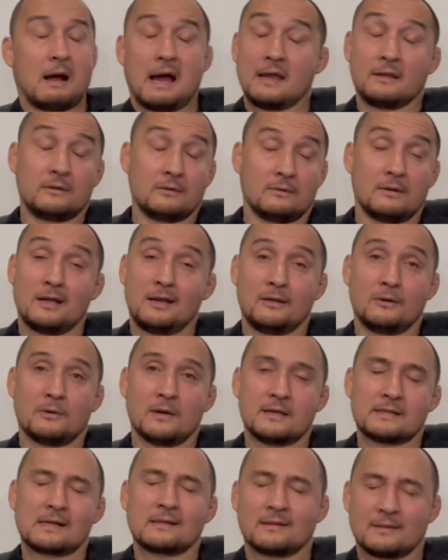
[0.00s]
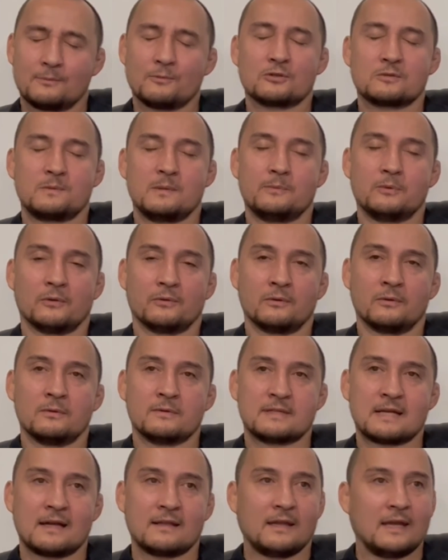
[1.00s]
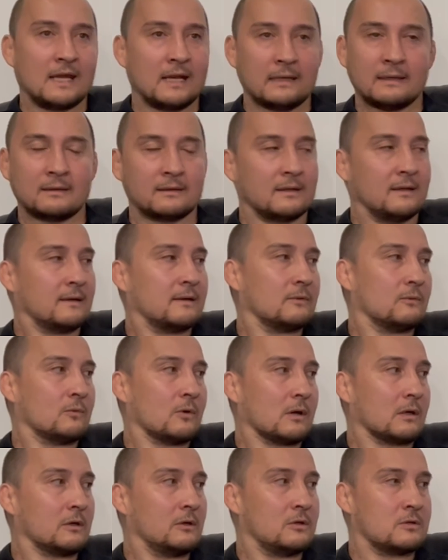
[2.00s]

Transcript: I do anyways, I think most people do, that anything can work.